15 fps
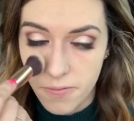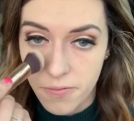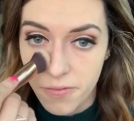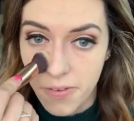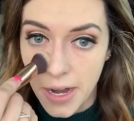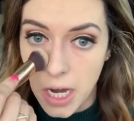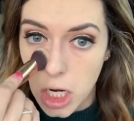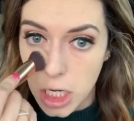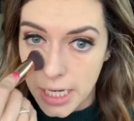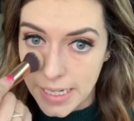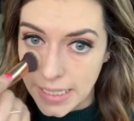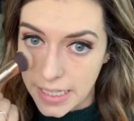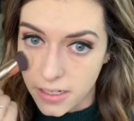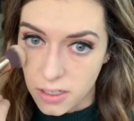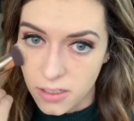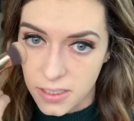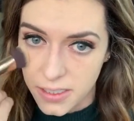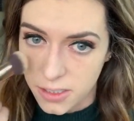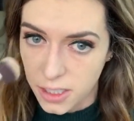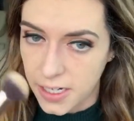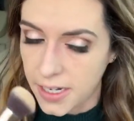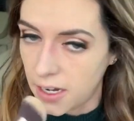very little
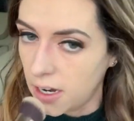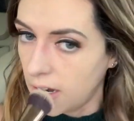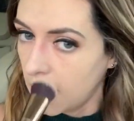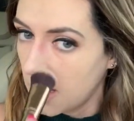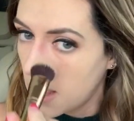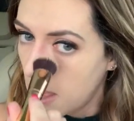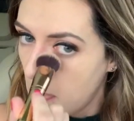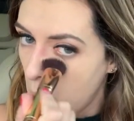under here